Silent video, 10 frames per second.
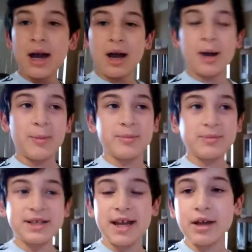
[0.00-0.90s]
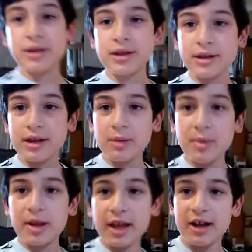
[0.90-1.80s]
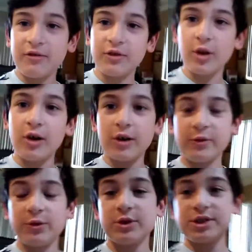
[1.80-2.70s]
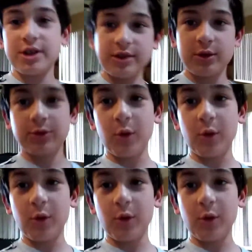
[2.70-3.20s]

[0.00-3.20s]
Today is just gonna be like a vlog for just the